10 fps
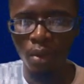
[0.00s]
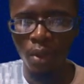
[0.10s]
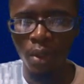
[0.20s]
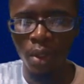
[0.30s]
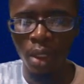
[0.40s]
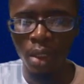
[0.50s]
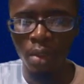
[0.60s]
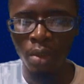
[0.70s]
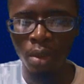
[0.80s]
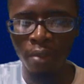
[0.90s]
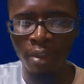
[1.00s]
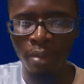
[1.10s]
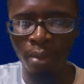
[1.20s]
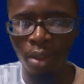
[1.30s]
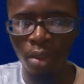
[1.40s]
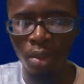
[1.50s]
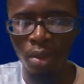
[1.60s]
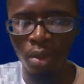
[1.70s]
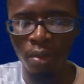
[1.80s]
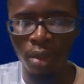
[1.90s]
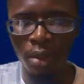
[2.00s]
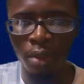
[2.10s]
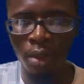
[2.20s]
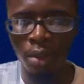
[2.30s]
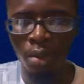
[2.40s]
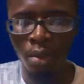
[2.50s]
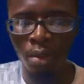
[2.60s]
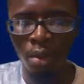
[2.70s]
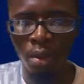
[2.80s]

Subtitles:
Well, you can use different methods to solve this question.